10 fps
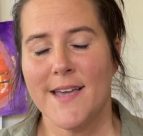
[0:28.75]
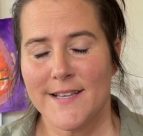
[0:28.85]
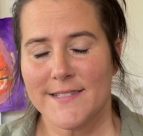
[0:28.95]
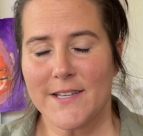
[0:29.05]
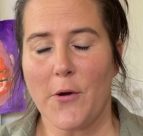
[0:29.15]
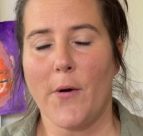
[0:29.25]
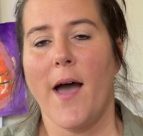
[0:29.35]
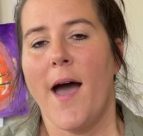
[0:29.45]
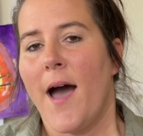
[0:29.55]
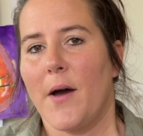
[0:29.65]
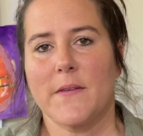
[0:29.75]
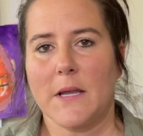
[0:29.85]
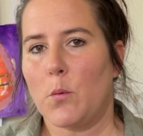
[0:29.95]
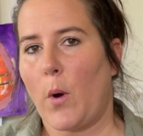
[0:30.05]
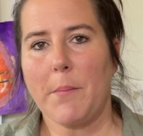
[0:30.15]
So I was
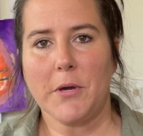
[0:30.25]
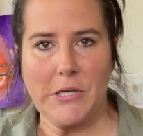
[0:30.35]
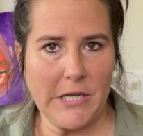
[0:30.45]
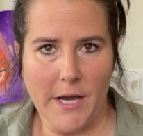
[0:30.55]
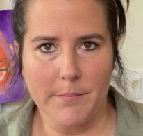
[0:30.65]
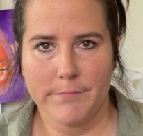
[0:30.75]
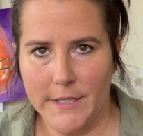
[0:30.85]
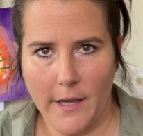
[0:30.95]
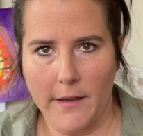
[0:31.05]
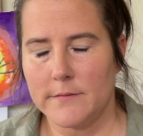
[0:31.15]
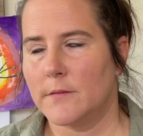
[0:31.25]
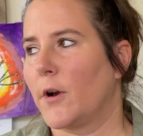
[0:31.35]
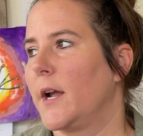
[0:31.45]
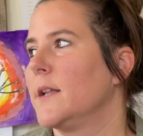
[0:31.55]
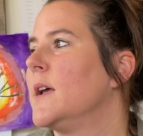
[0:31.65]
like, why put it up? Yeah,
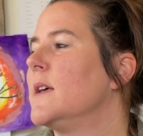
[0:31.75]
right?